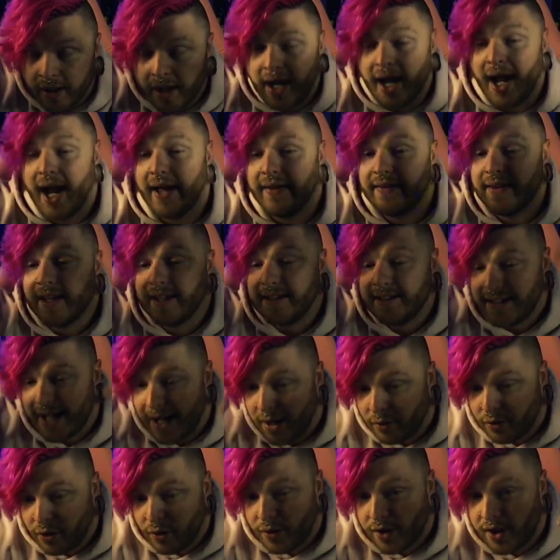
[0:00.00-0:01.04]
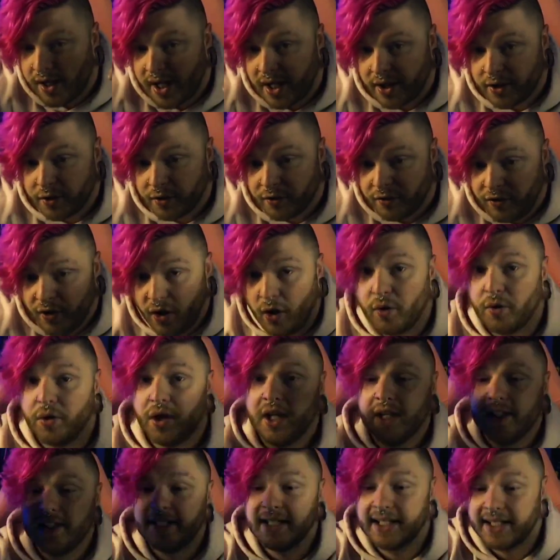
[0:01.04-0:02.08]
and then download it on your phone
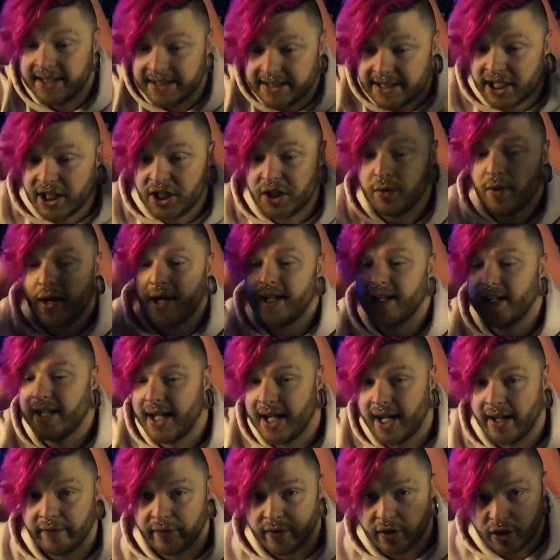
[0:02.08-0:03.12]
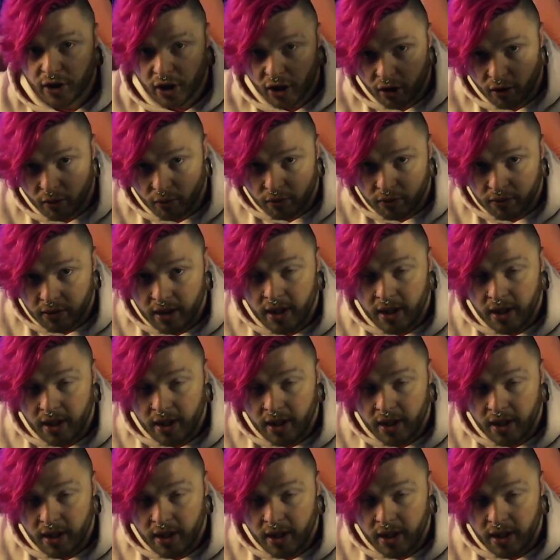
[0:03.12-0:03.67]
to continue editing on the go